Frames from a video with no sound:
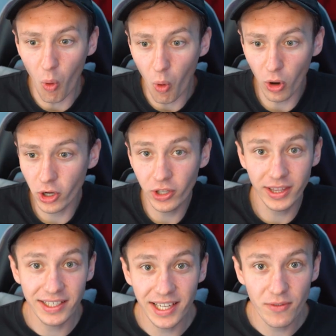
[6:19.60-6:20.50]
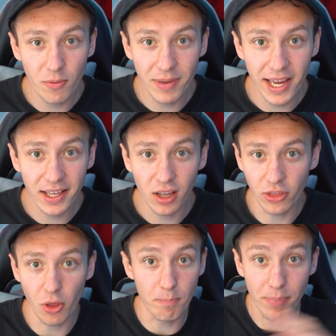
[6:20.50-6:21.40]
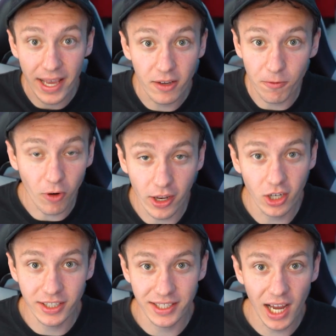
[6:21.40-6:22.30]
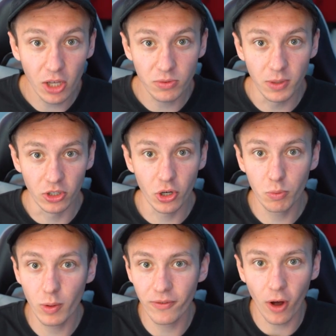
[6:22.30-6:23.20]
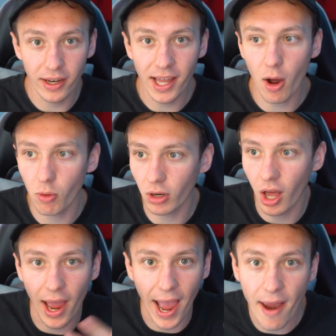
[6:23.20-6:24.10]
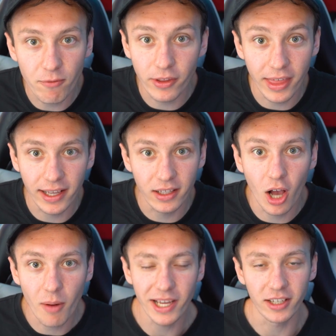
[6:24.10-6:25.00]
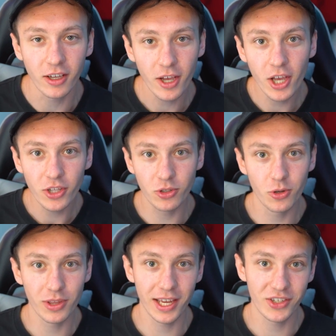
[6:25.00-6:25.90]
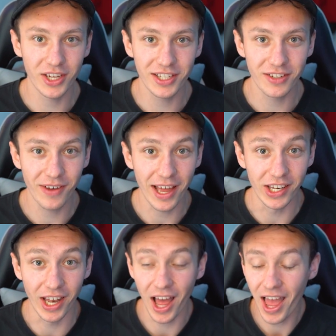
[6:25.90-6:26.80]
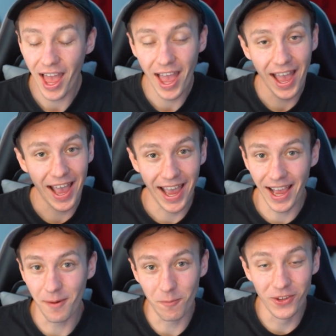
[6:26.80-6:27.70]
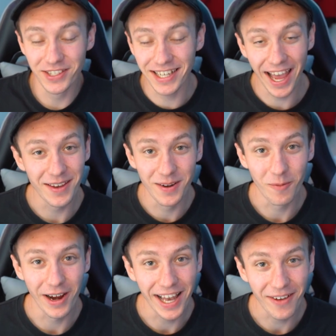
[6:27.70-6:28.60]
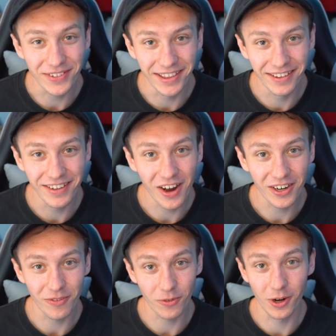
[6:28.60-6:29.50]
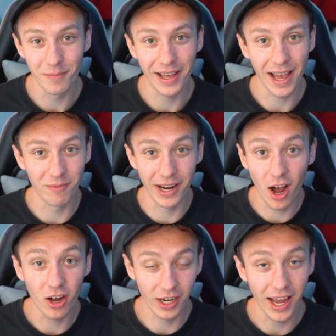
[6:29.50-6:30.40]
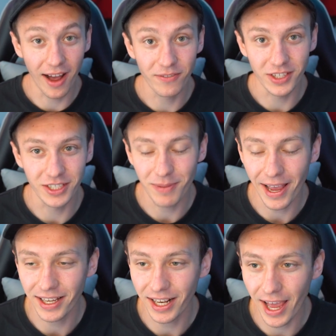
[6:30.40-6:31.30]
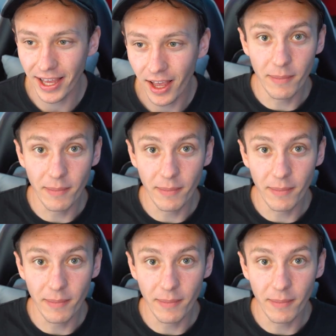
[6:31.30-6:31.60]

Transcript: Or could this even be like the big Fright Nights announcement? Could we find out like everything coming to this year's event? once again, we're left in the dark for a bit and we are going to have to speculate.